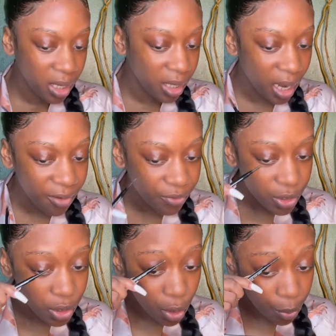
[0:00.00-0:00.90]
not for
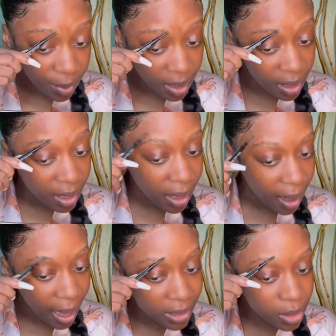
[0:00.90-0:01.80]
Sobe
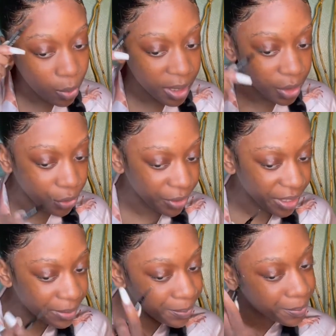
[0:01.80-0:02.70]
at
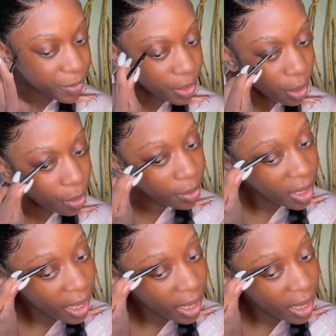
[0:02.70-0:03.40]
23, you know,